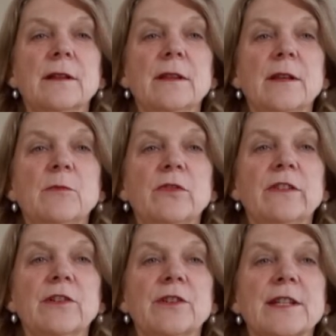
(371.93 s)
And then
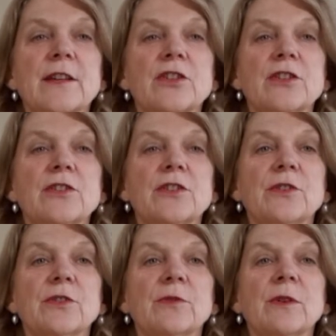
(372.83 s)
moving your attention to
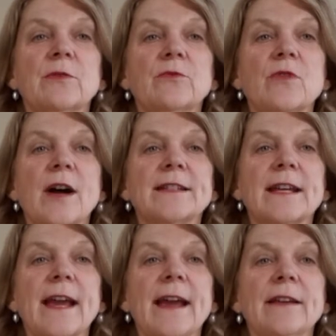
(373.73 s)
your right
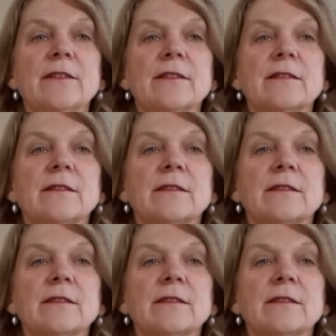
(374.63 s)
hand,